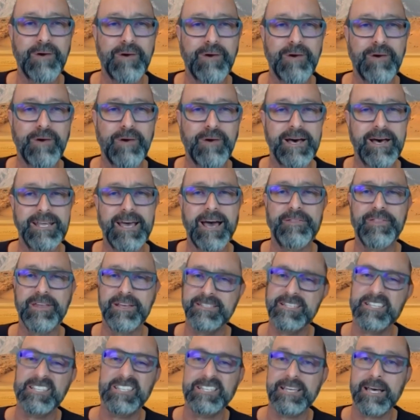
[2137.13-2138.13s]
but I think it's
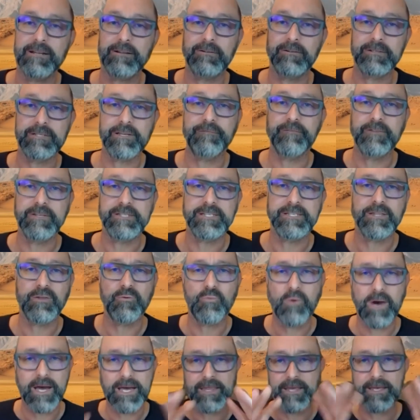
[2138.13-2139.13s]
a subtle difference in the
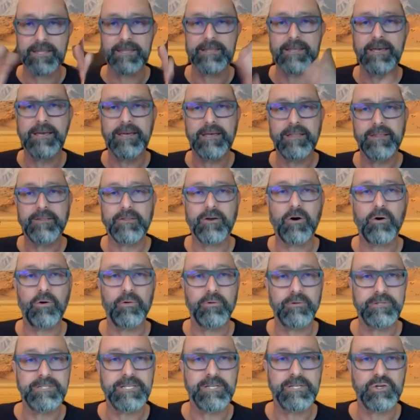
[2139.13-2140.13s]
way that the
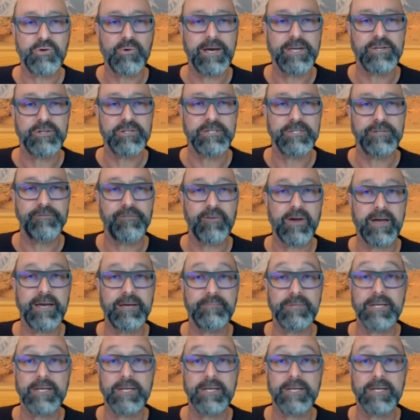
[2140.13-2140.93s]
whole situation is framed.